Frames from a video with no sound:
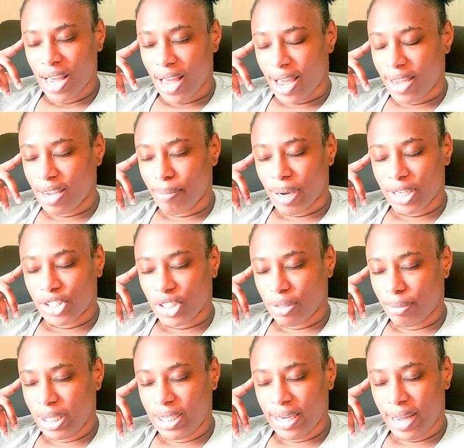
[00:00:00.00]
And
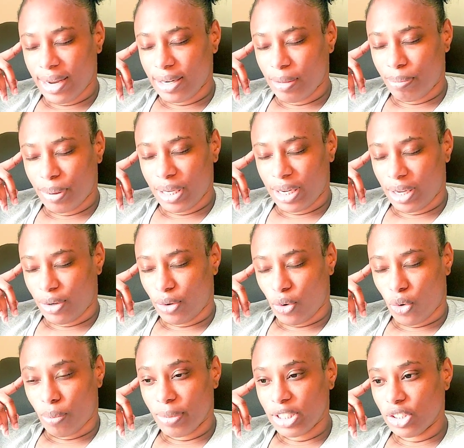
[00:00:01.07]
imagine me and the pain
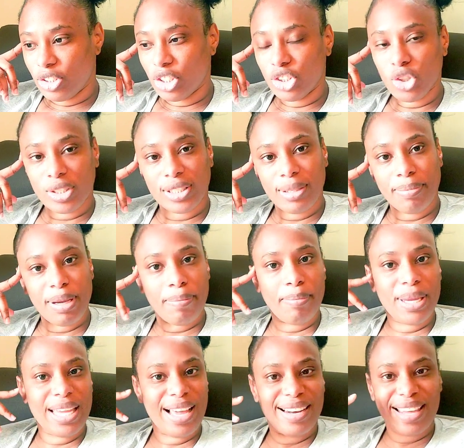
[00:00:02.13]
now. You just see me
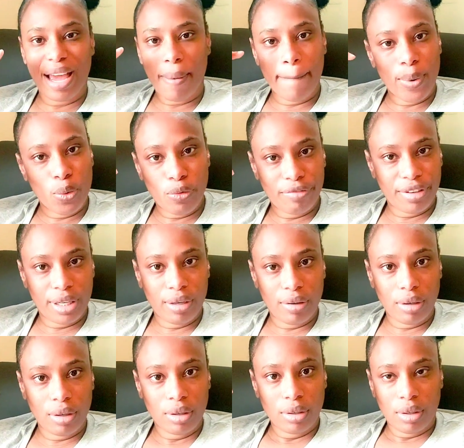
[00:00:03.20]
barely moving, you
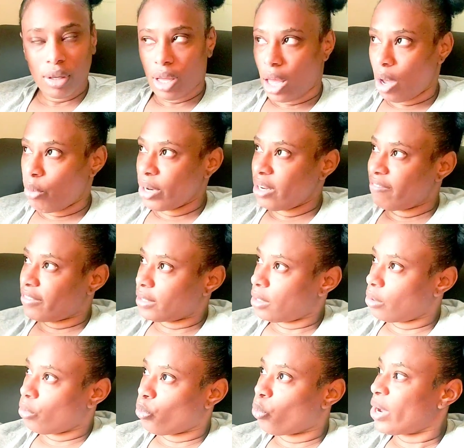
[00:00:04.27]
know? Oh, what if,
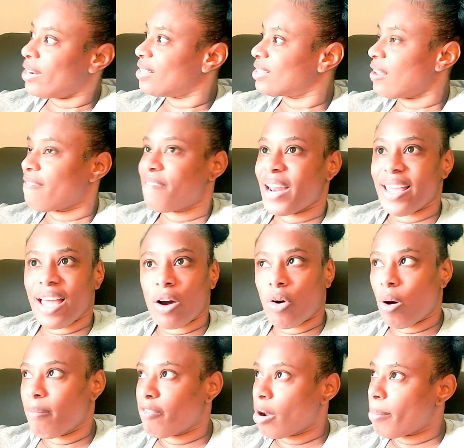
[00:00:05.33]
where this supplier
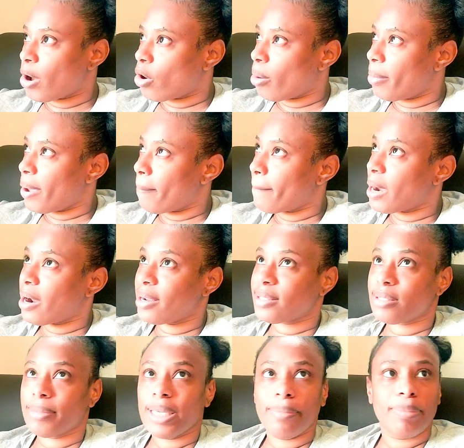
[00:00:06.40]
come from? I come
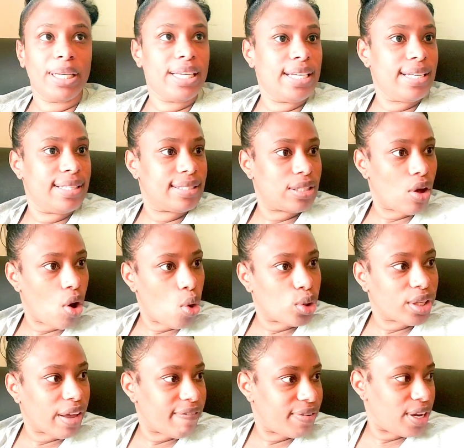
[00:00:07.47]
embarrass me, please,
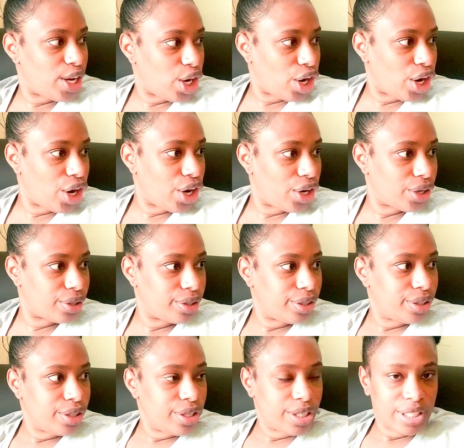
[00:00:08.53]
out of here.
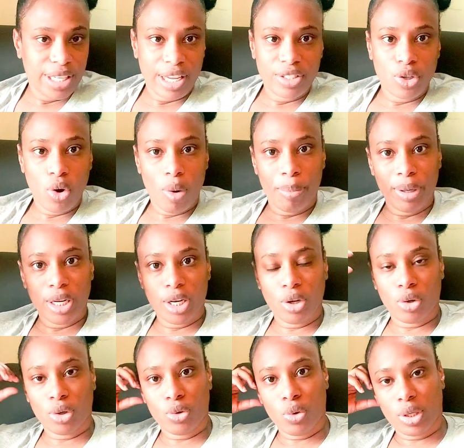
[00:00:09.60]
See, as you open a
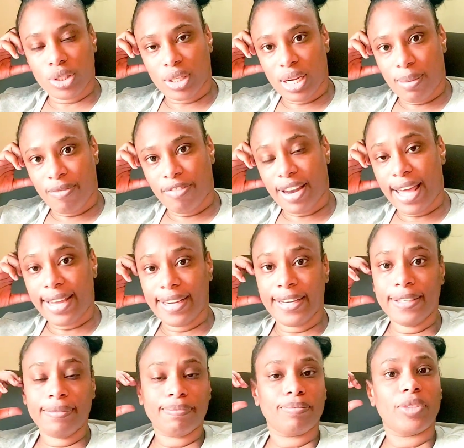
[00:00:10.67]
little door, so they fly
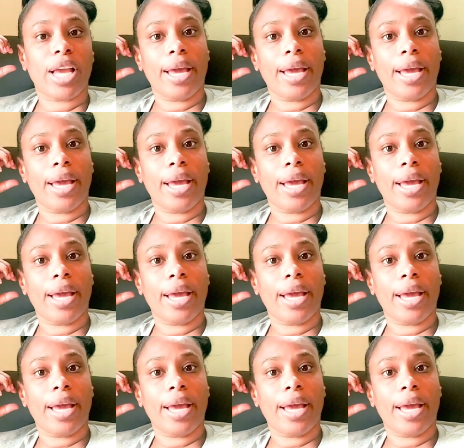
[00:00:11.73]
in.